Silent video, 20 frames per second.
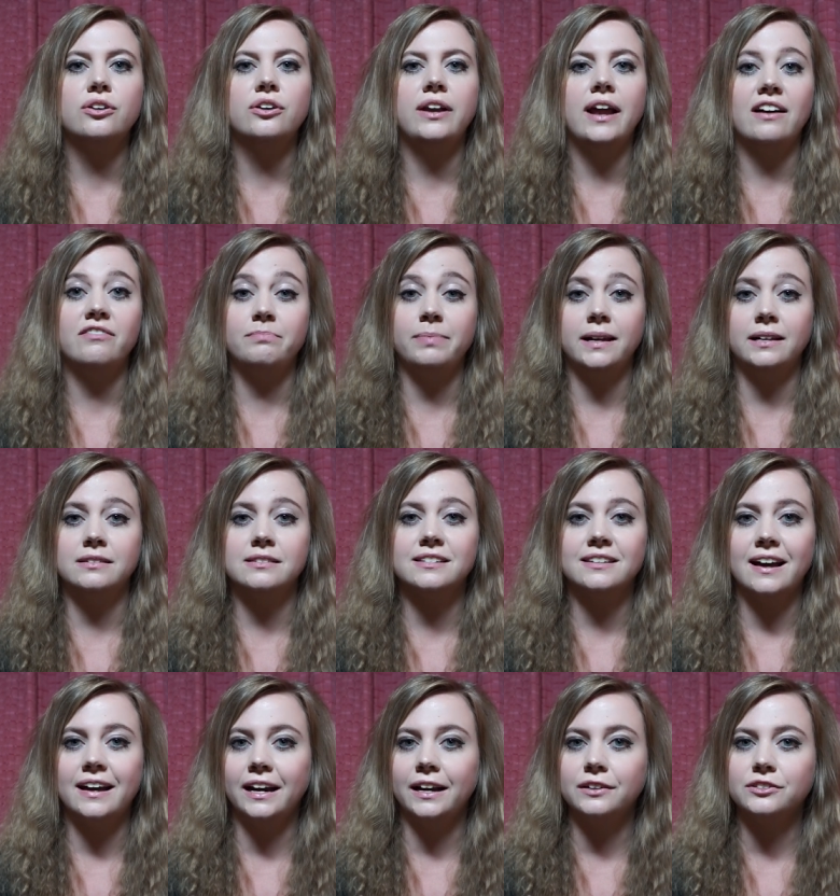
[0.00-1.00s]
could have been
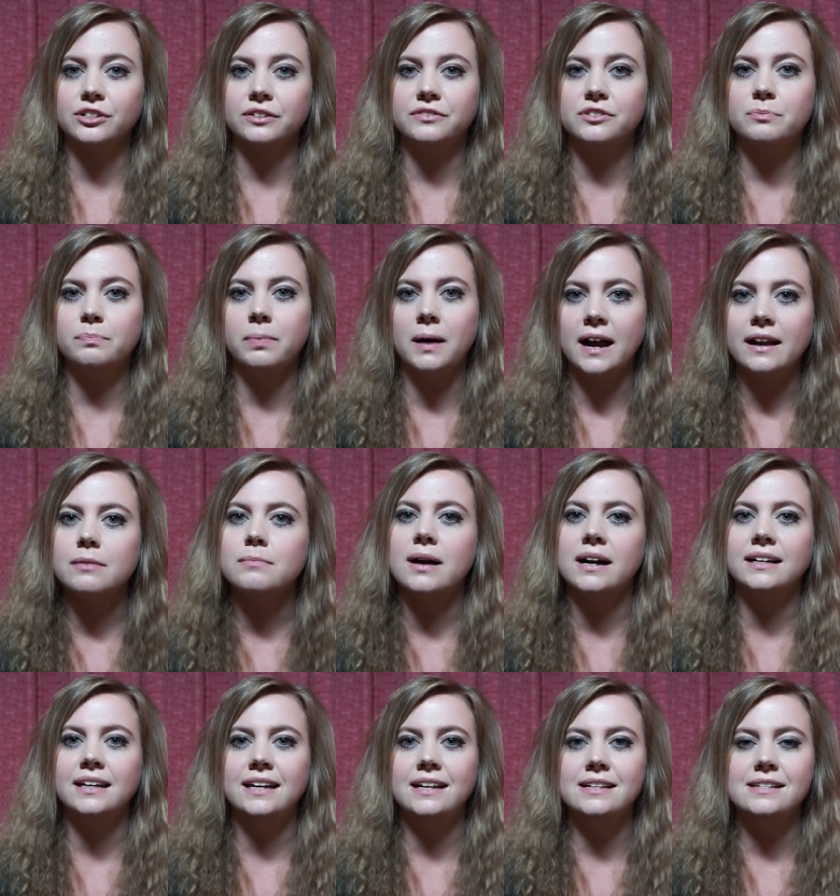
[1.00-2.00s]
sightings of spider
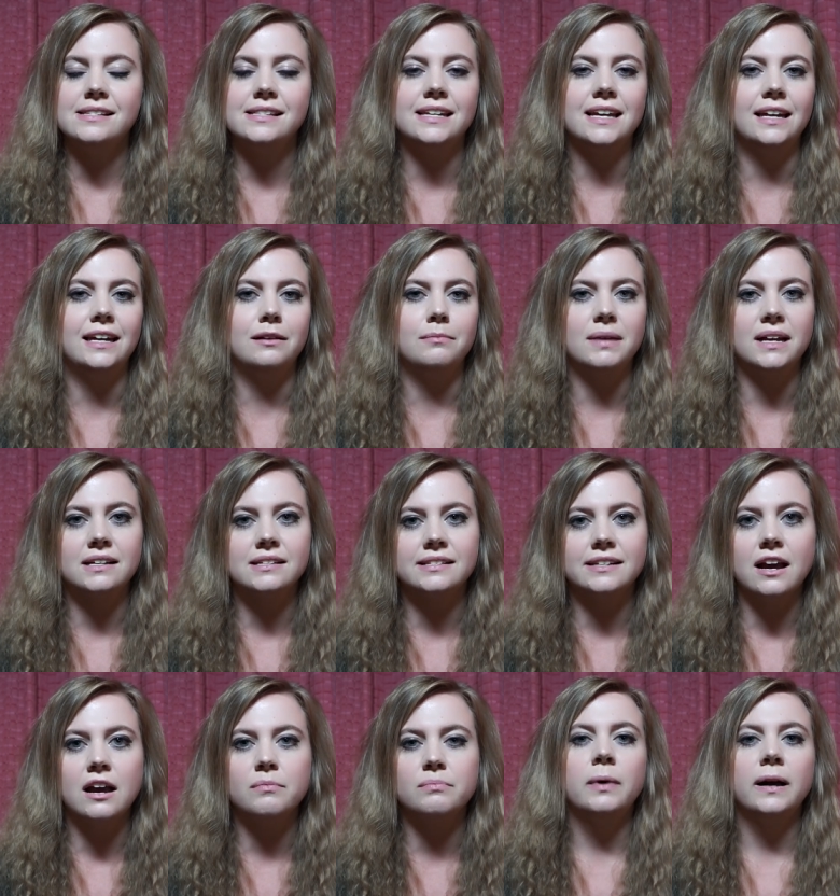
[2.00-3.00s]
monkeys getting
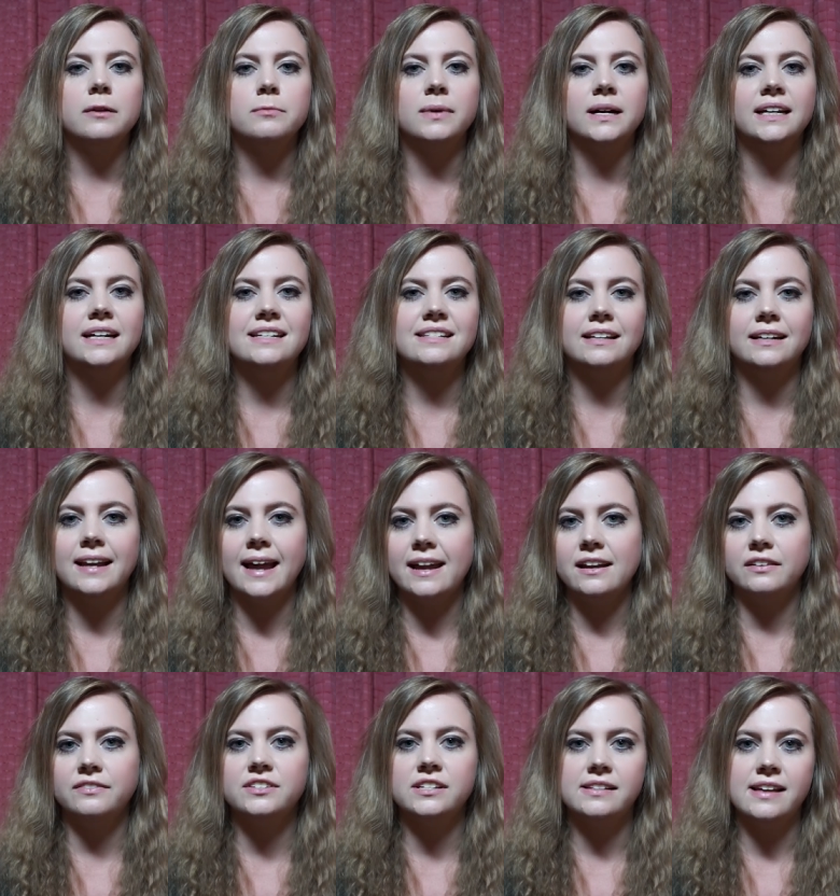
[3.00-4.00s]
mixed up. Spider monkeys are
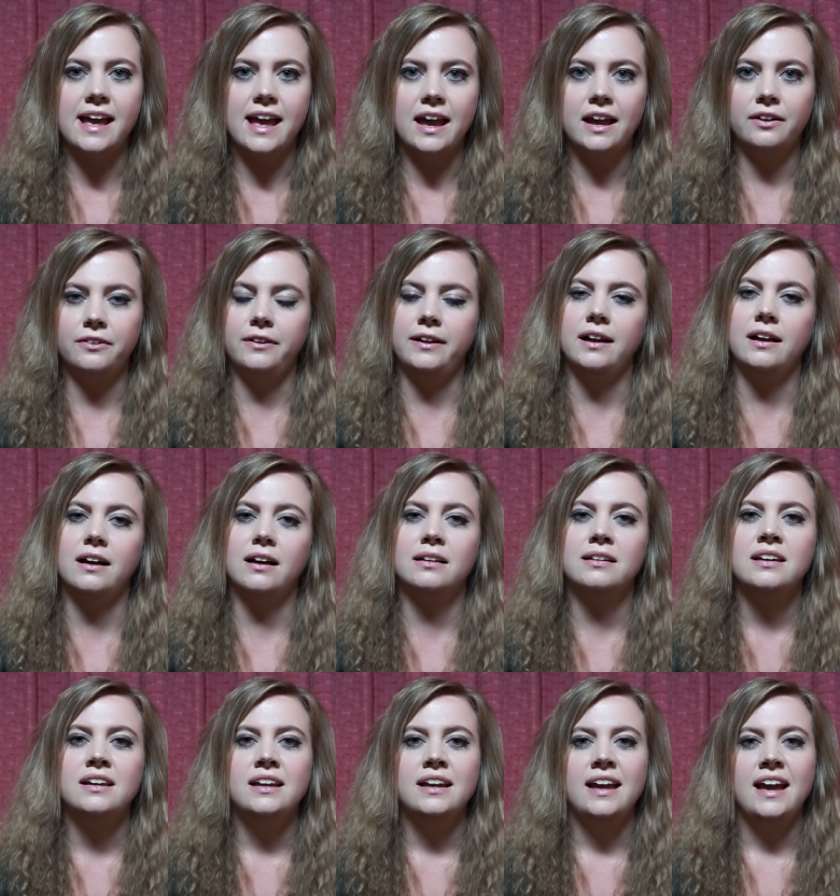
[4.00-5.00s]
native to the
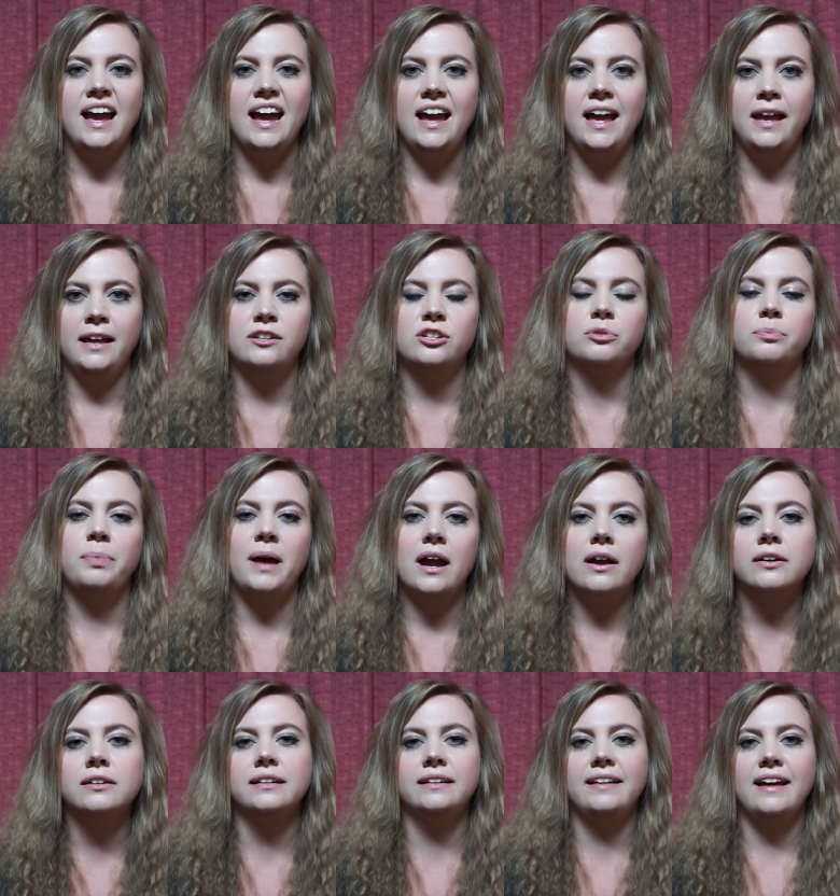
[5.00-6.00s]
area and
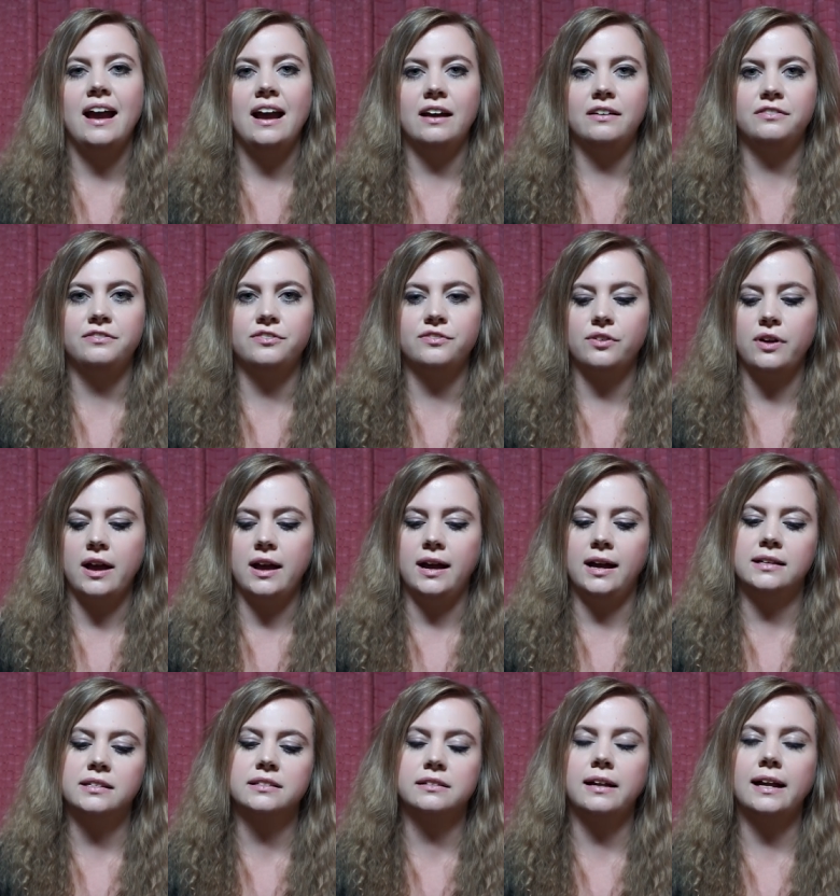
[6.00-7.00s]
apparently they
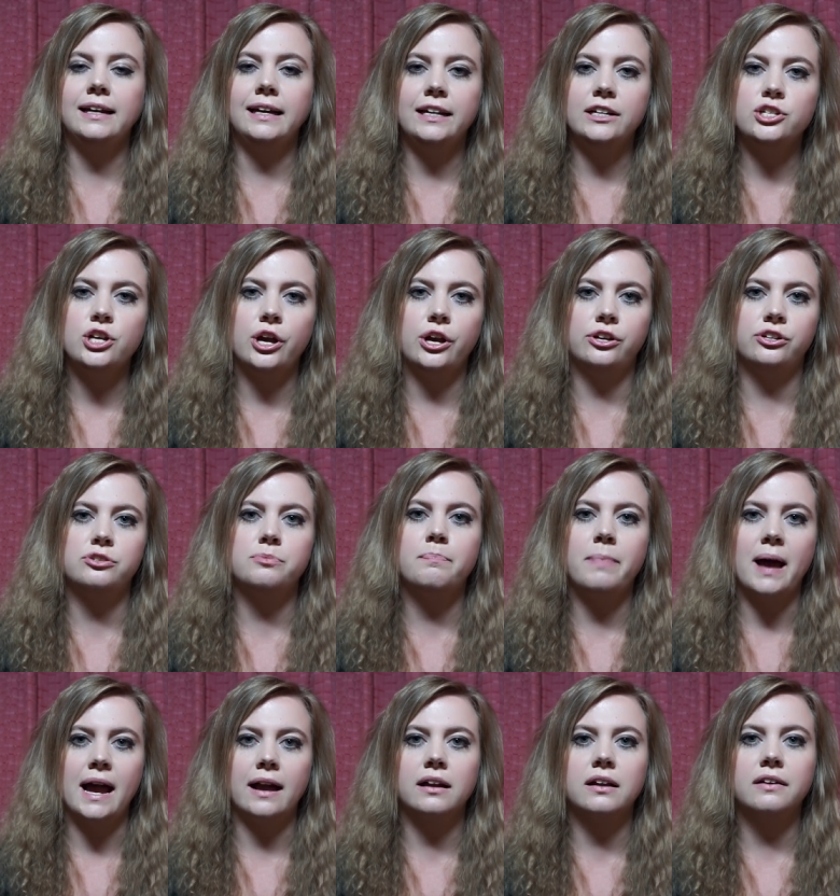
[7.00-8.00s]
have slightly turned
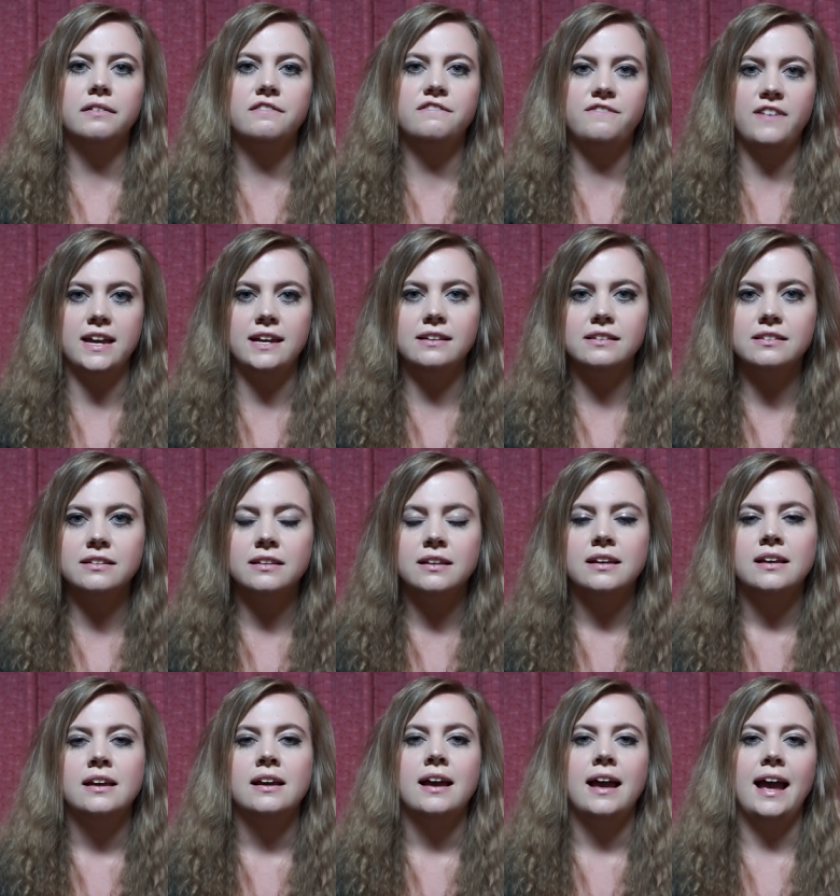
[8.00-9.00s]
back feet
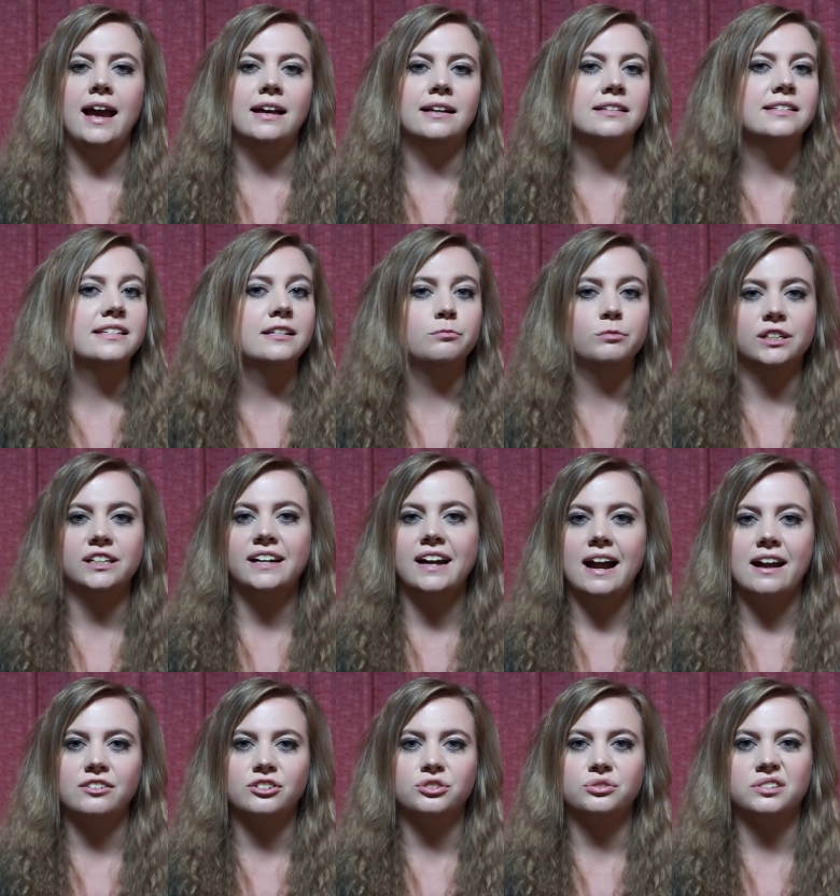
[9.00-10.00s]
and similar
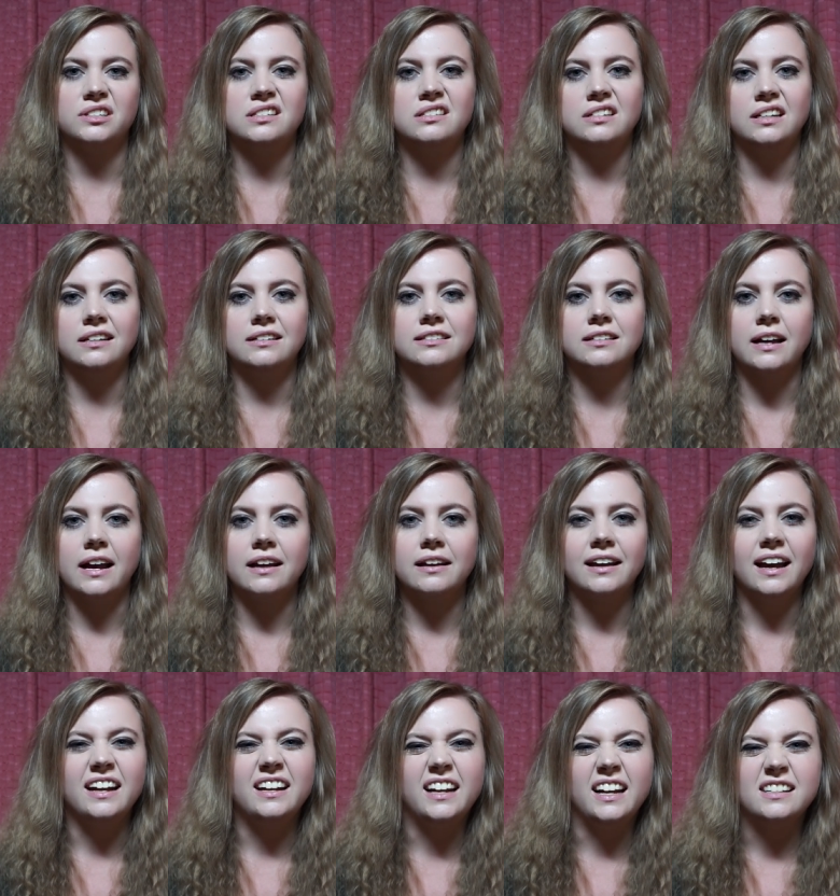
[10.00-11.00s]
characteristics, like
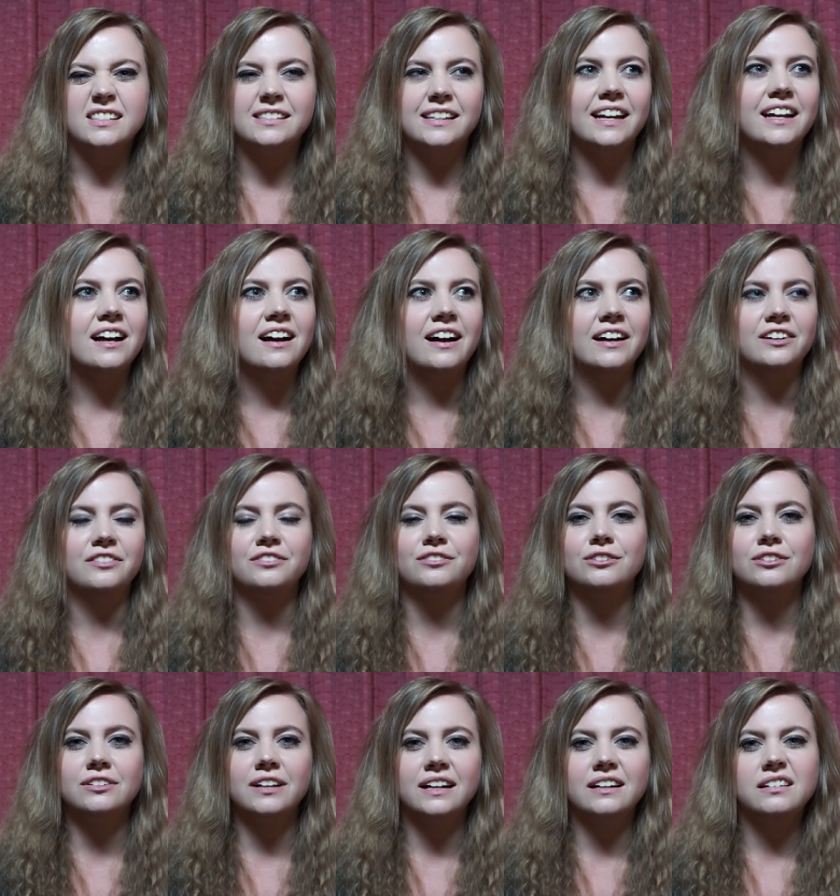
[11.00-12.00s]
I guess they kind of
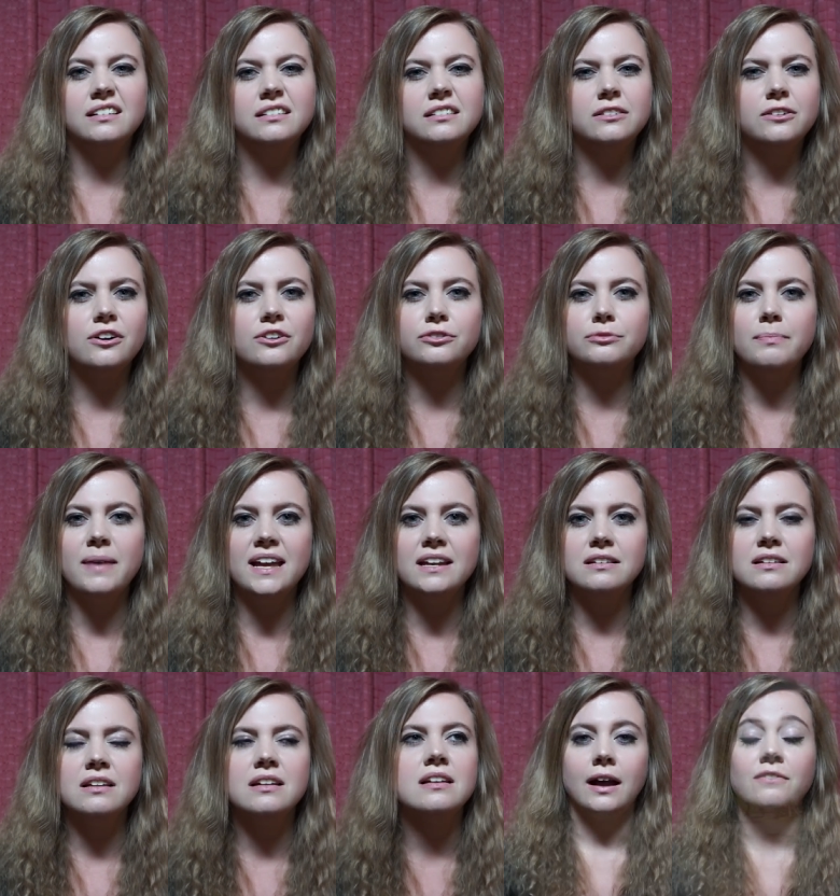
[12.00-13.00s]
look like little old
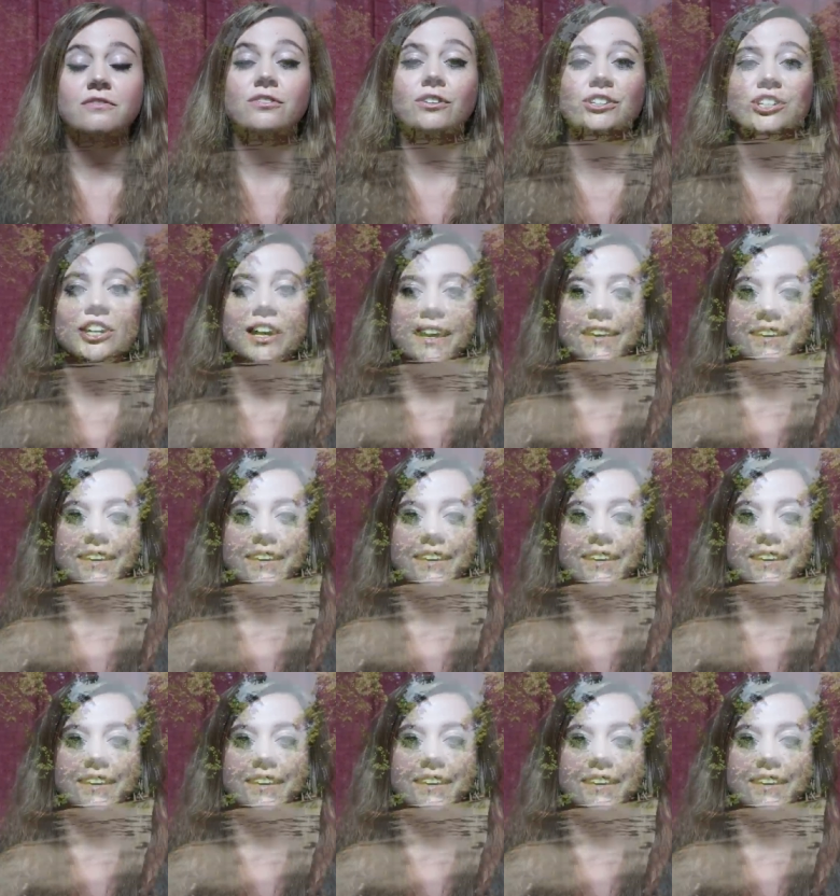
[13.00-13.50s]
men. Unfortunately,